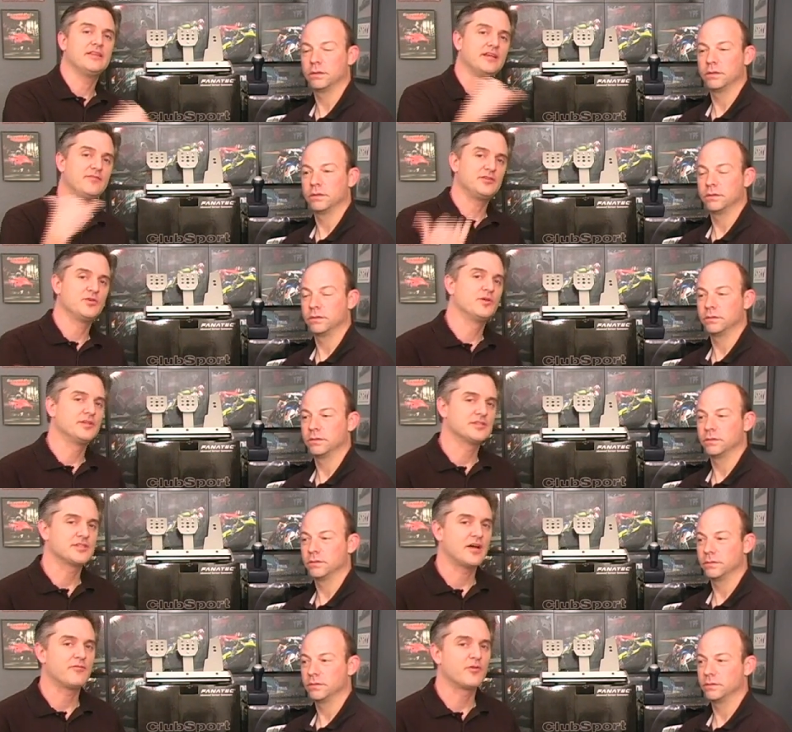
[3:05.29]
Speaker 1: and then if you do it in
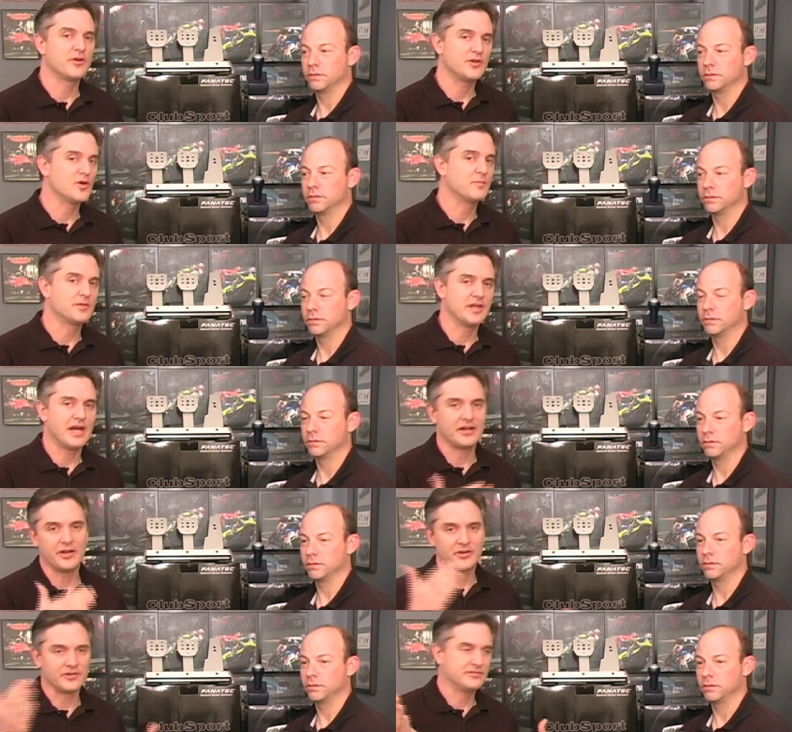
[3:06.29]
software, you can go up to
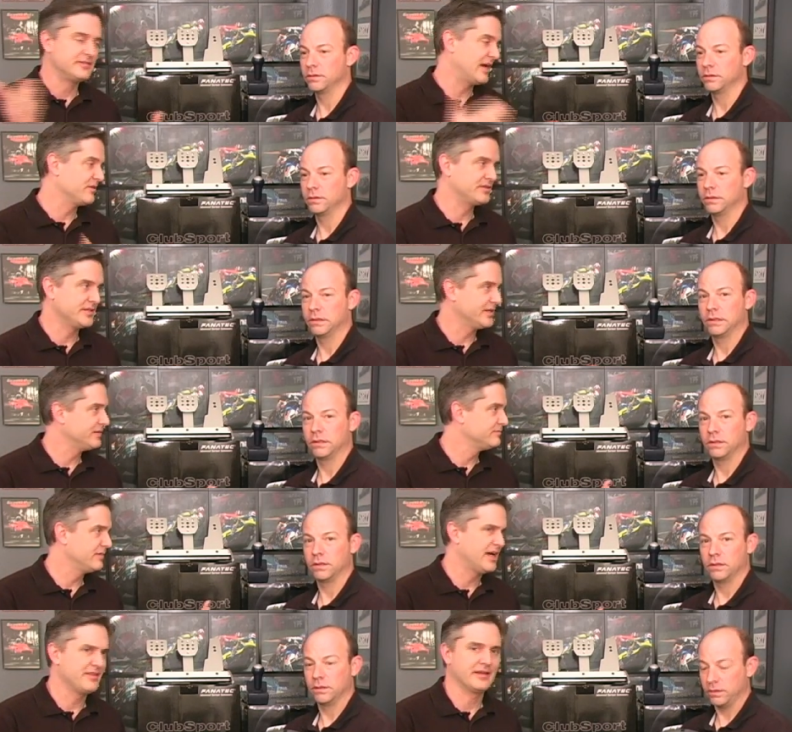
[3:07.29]
900, down to
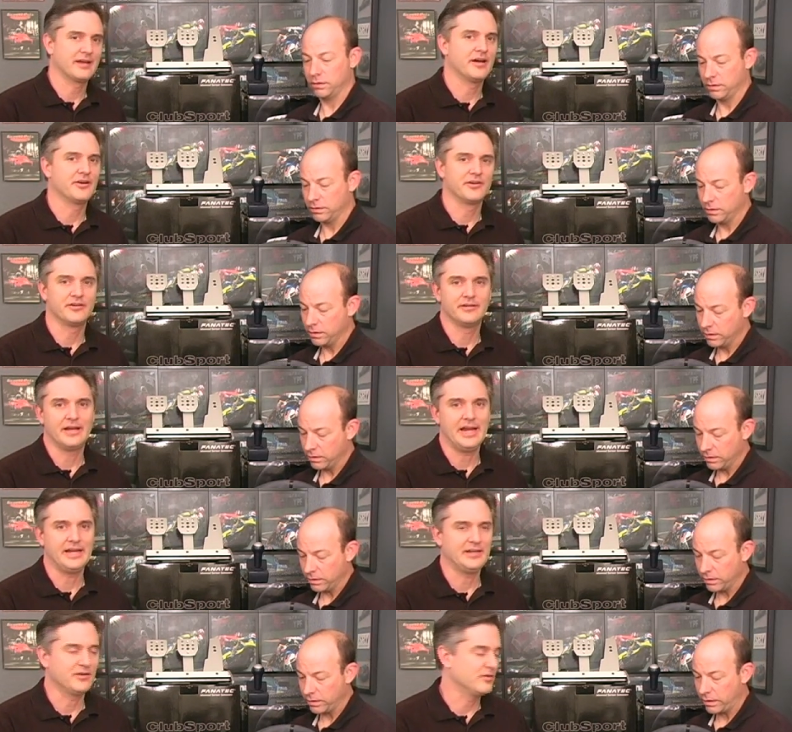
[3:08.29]
I think
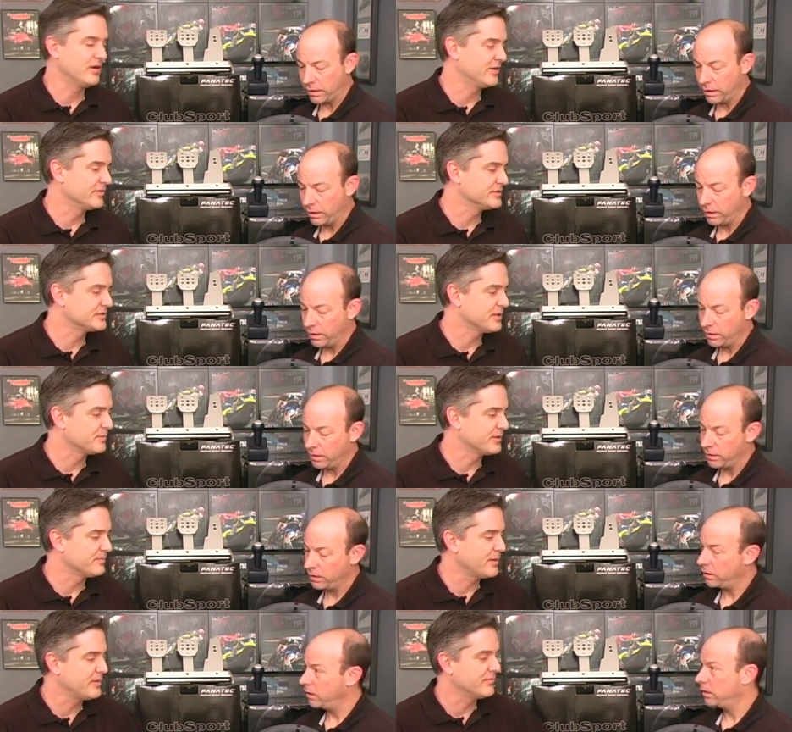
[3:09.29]
180 or 100 and
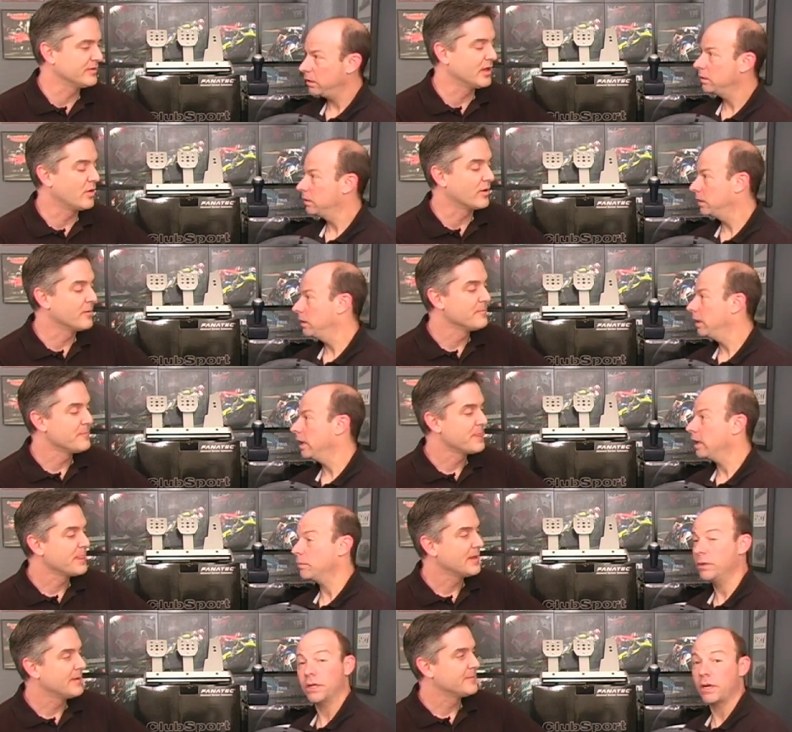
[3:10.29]
something, maybe even lower.
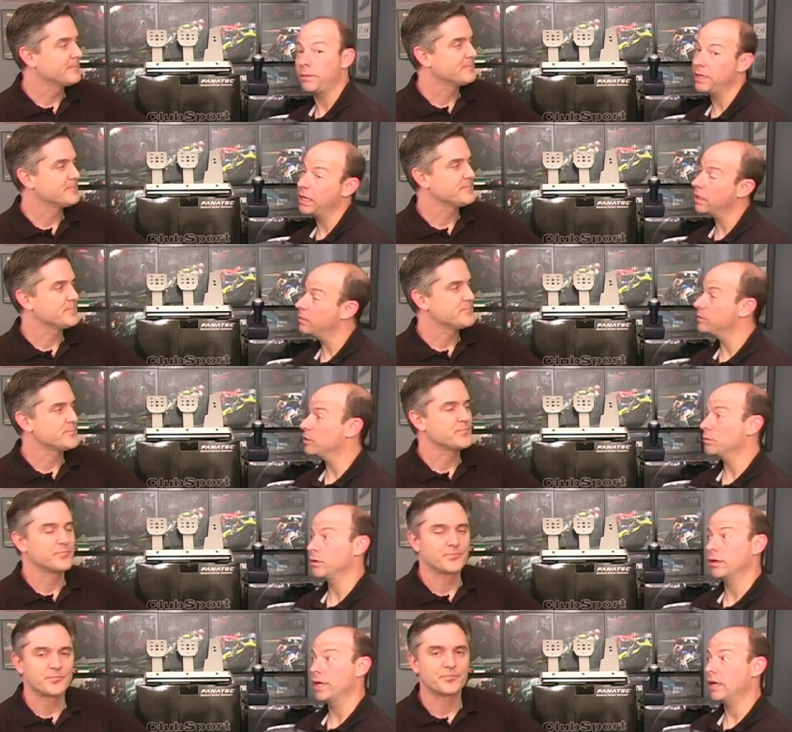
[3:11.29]
Speaker 2: And but I mean that comes in
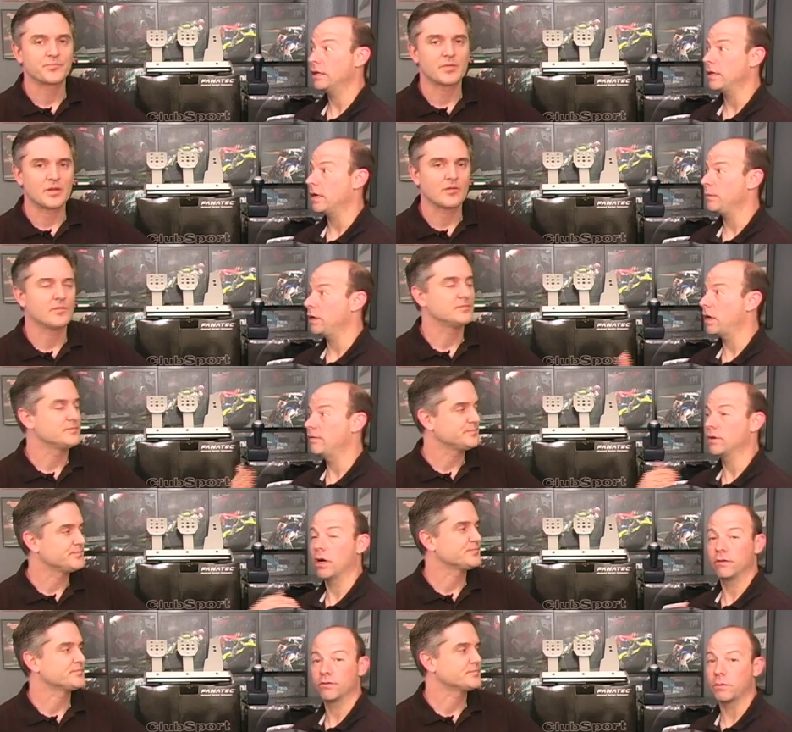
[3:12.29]
real handy. I mean I've
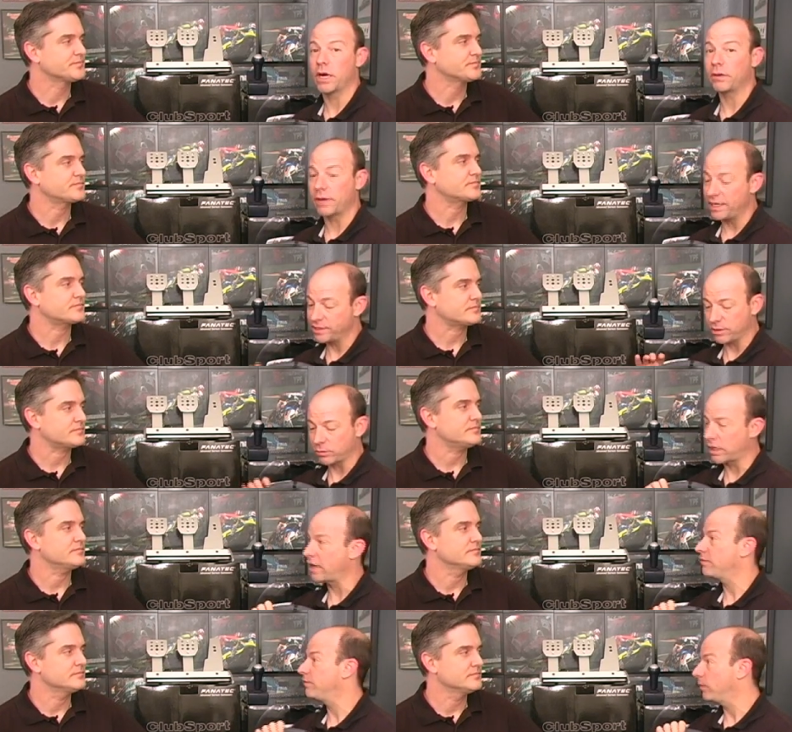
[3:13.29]
gone from iRacing
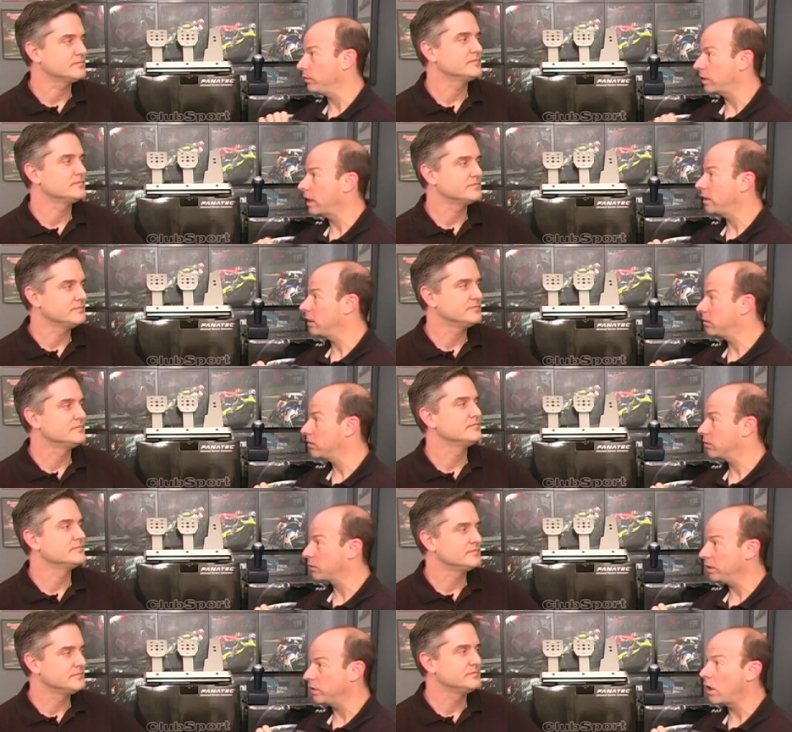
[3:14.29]
where I had full 900
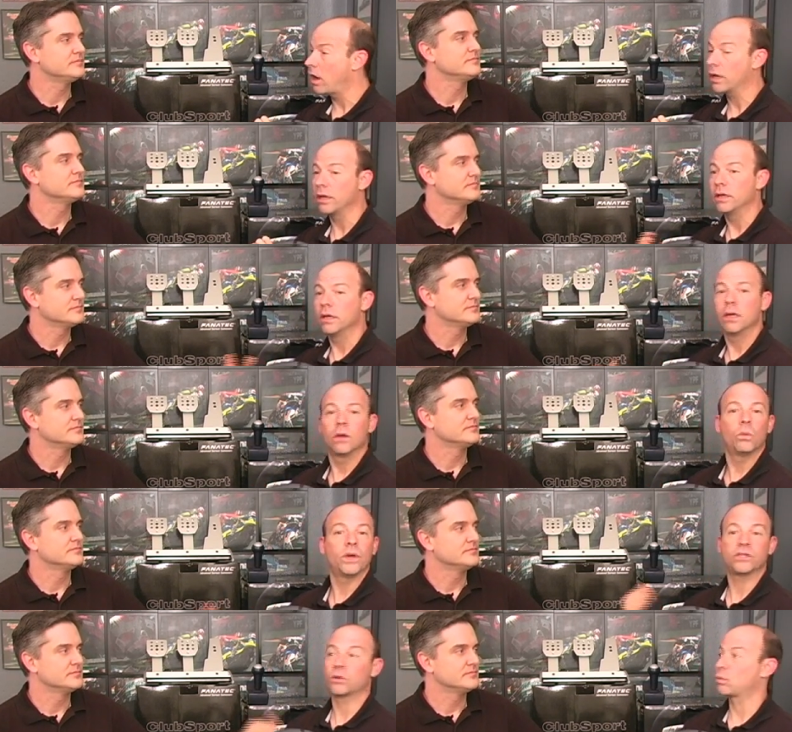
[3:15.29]
degree lock,
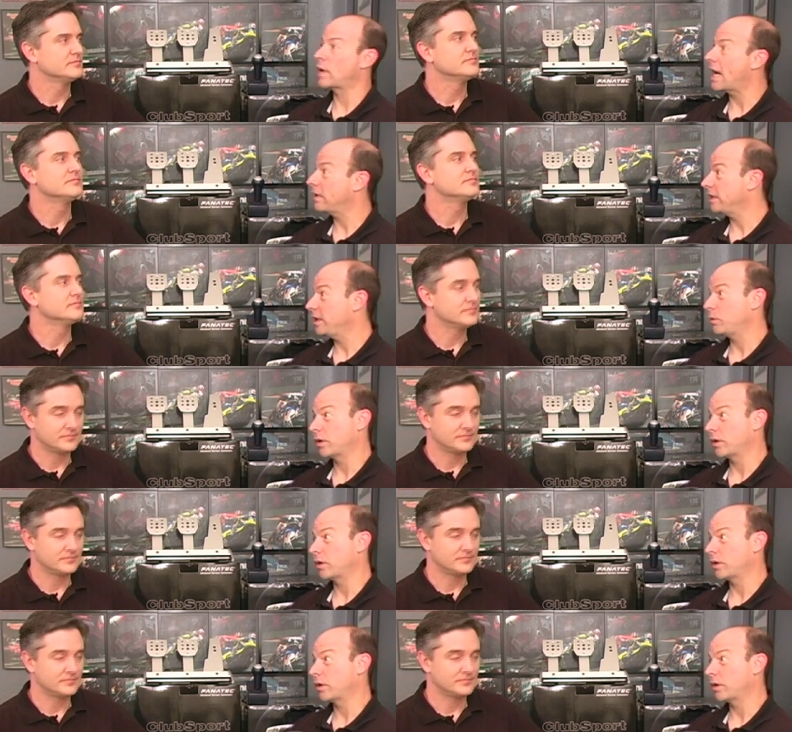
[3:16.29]
went to Rally